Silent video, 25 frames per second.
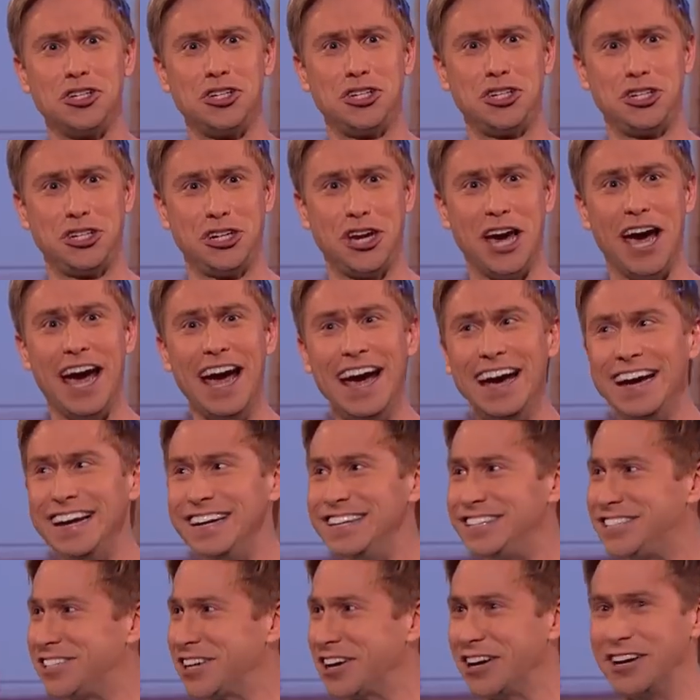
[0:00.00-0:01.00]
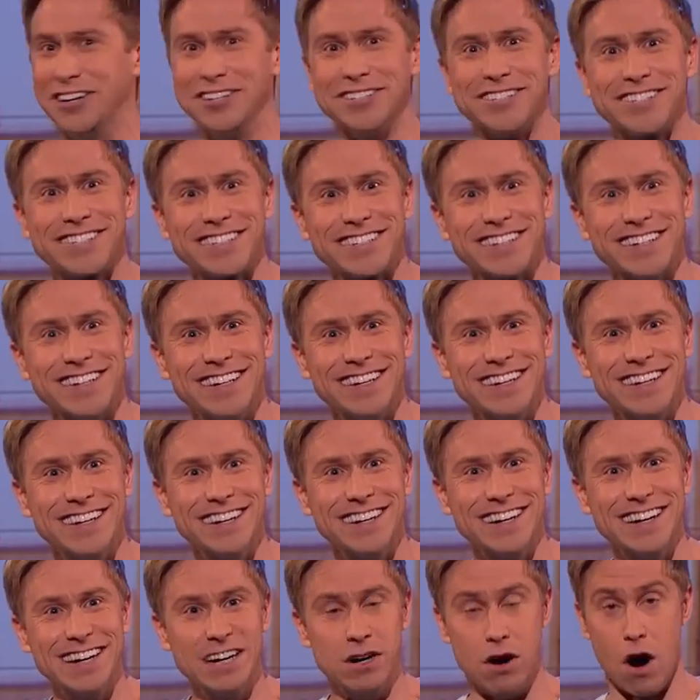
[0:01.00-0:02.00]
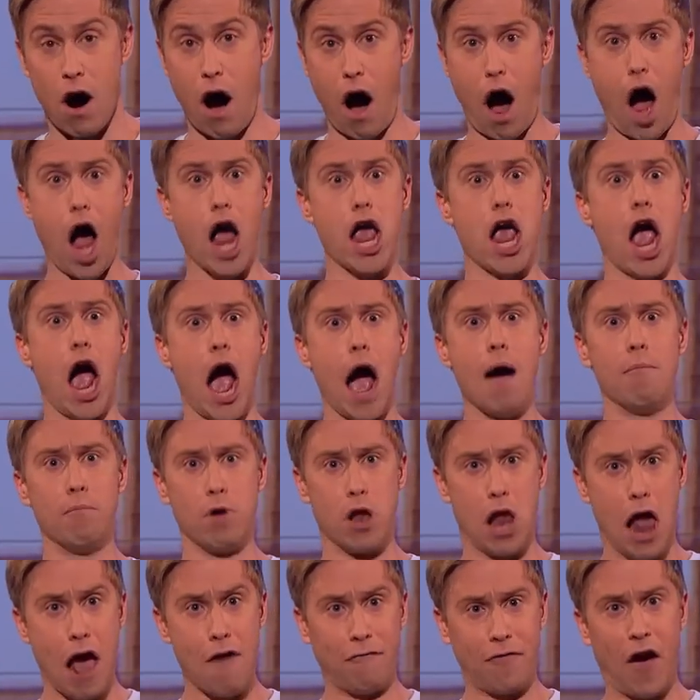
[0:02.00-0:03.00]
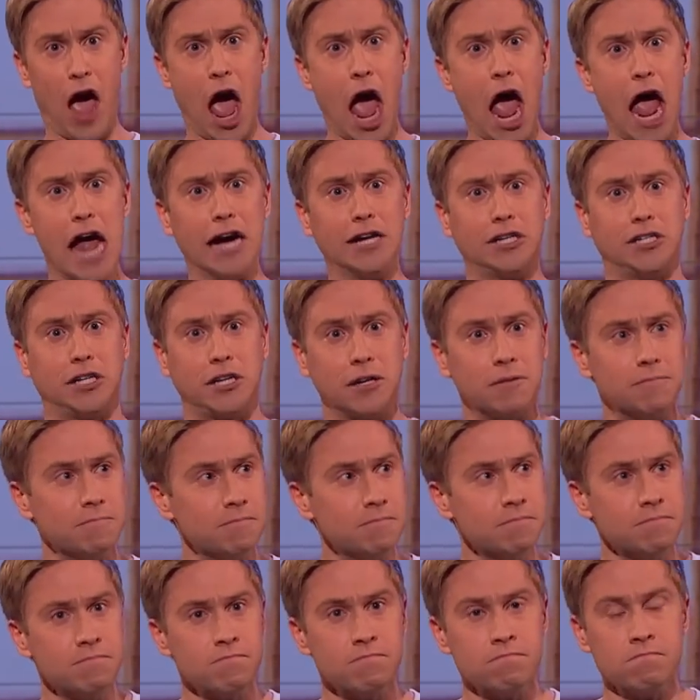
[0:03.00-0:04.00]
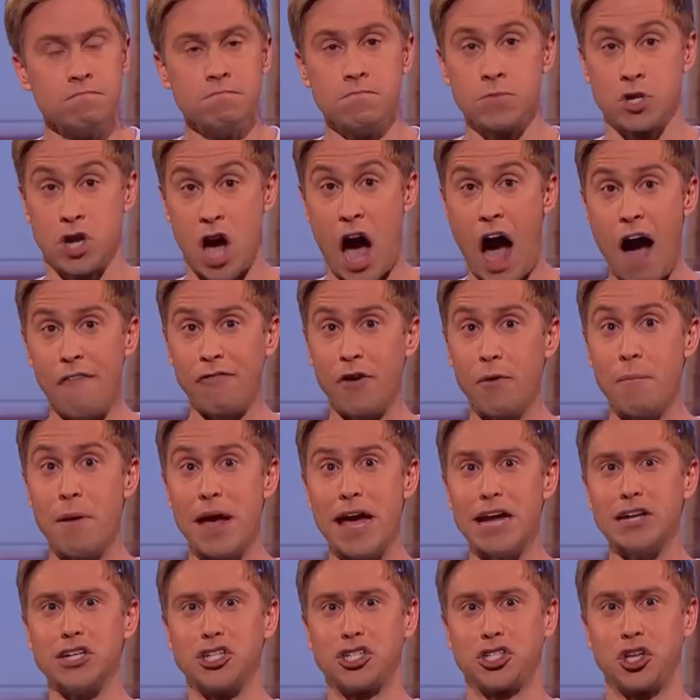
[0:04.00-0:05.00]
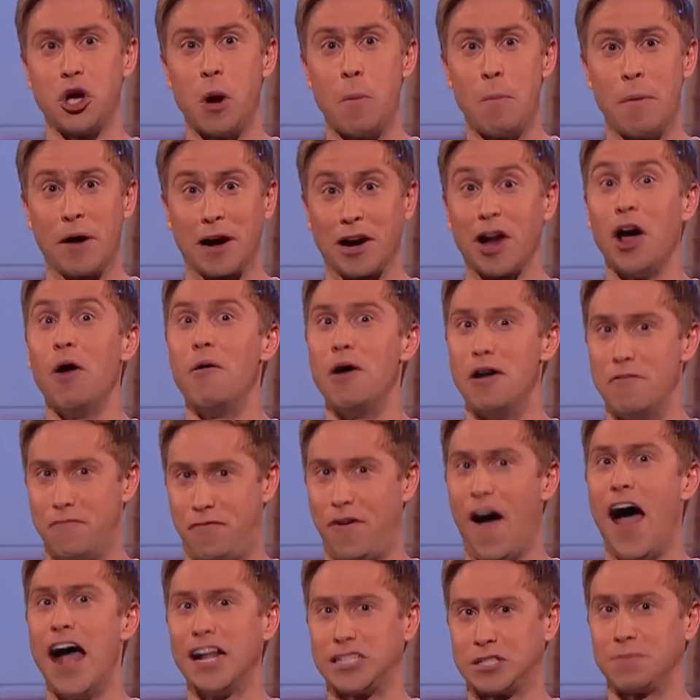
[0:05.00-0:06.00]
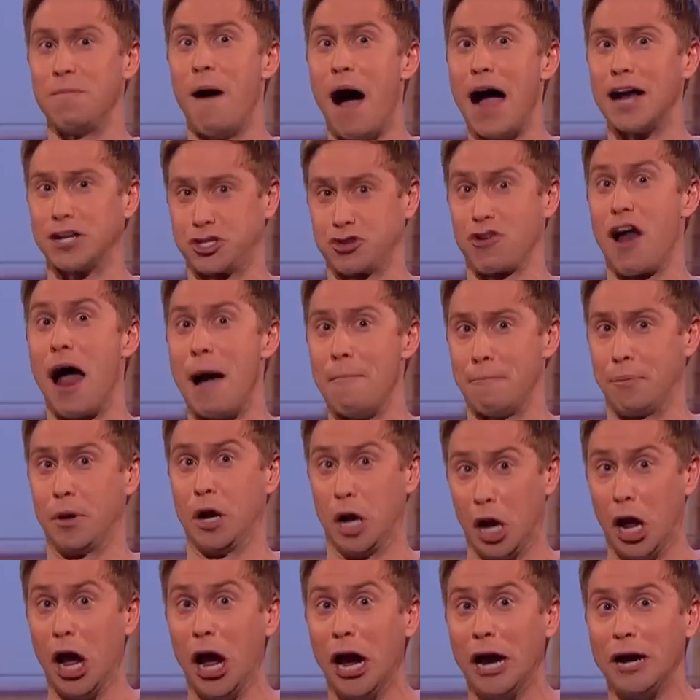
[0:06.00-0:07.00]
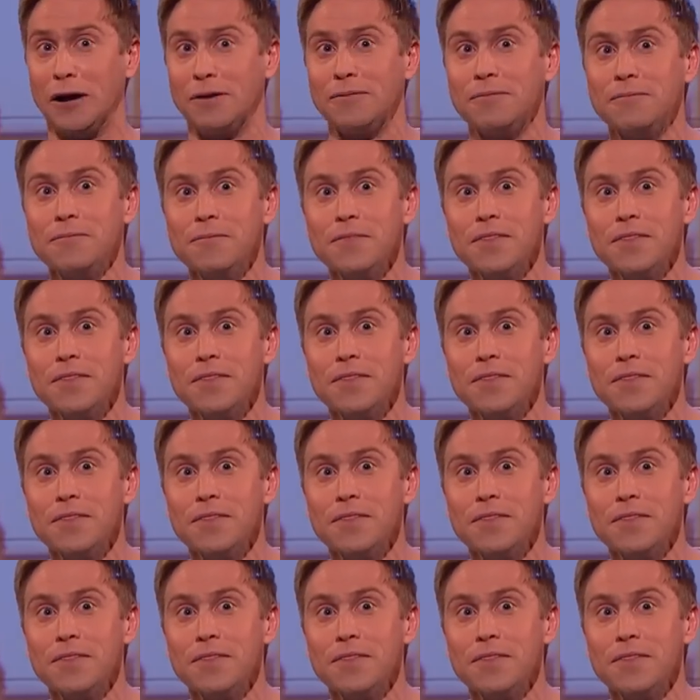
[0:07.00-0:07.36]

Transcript: Jesus! I am livid! Cover me in superglue and fetch my trampoline!